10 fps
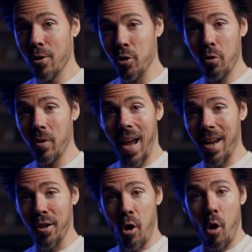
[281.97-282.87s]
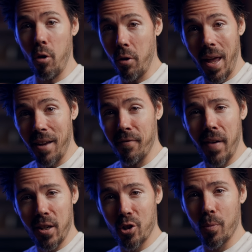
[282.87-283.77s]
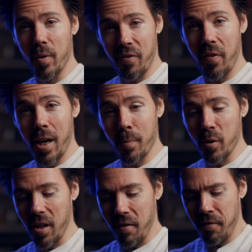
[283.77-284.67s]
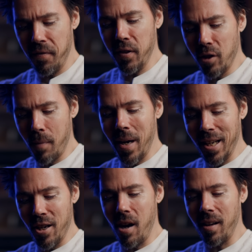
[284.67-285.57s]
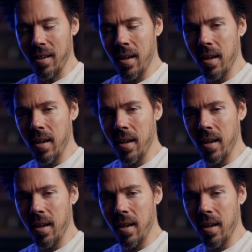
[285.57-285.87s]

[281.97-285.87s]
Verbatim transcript: due to adding all that vegetable fiber that filled up my gut.